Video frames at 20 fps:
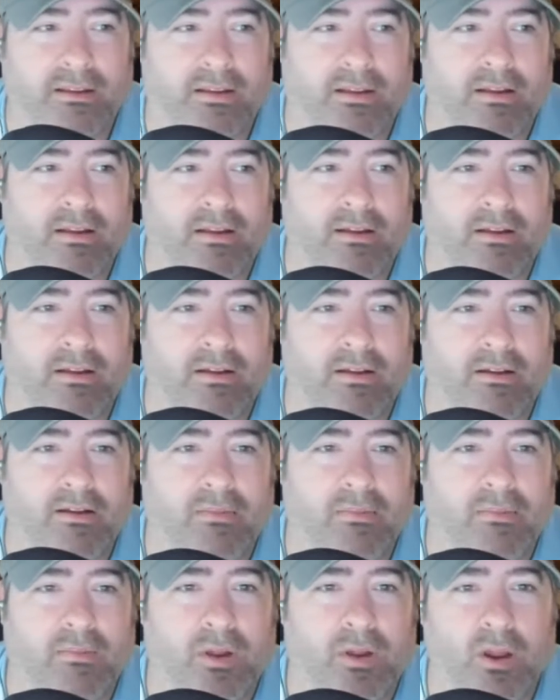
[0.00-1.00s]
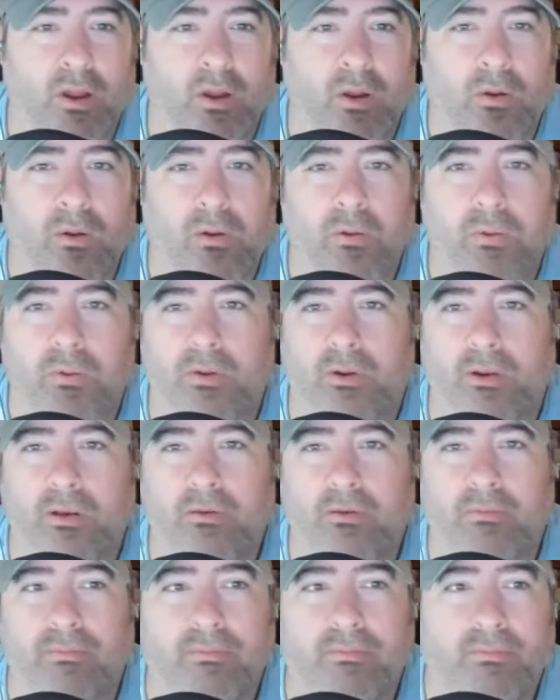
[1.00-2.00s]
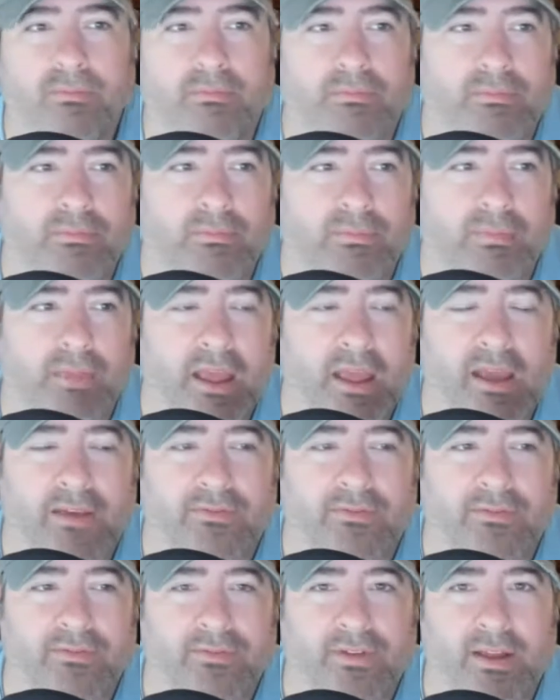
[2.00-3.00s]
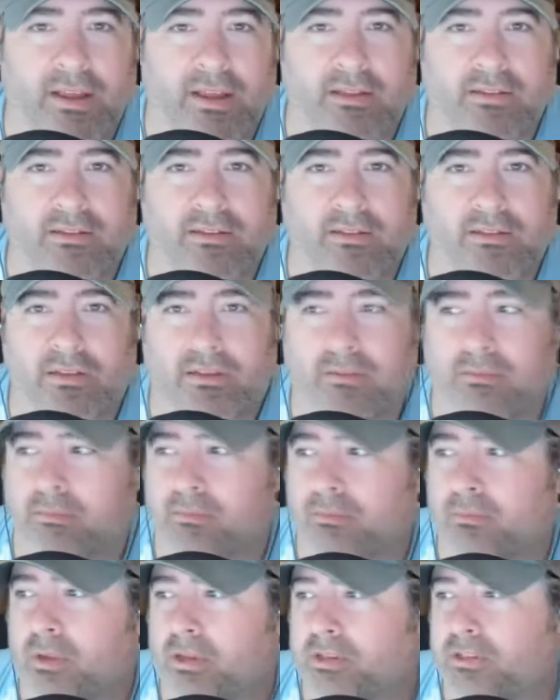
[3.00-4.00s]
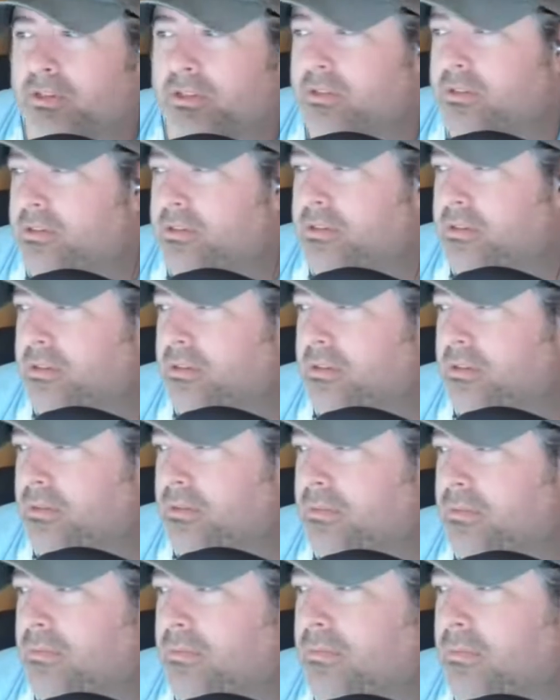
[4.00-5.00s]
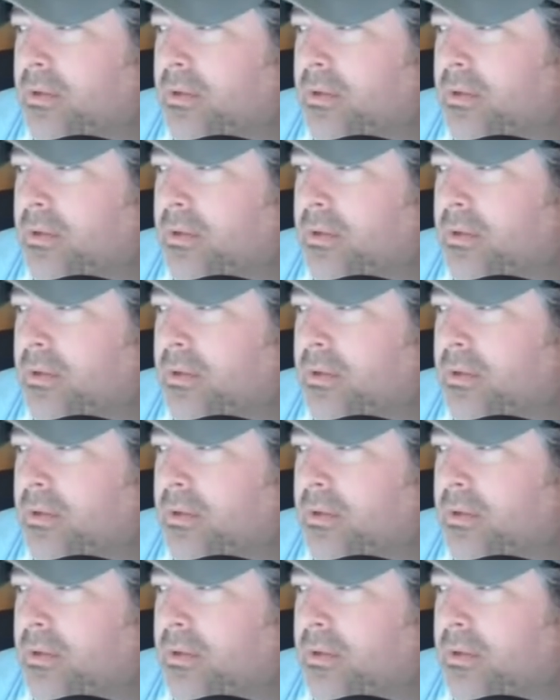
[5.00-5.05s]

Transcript: We would have events and missions and